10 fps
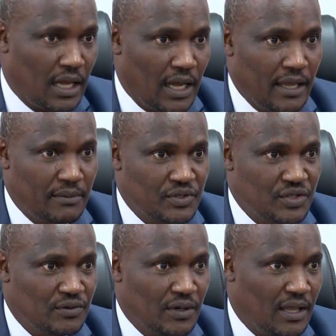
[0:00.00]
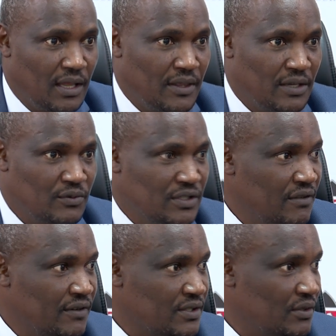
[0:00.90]
I am sure that would
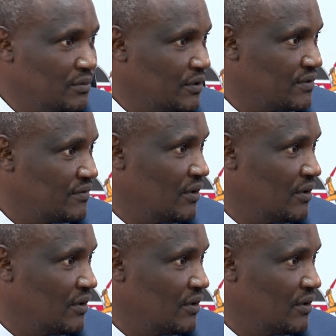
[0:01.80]
give us almost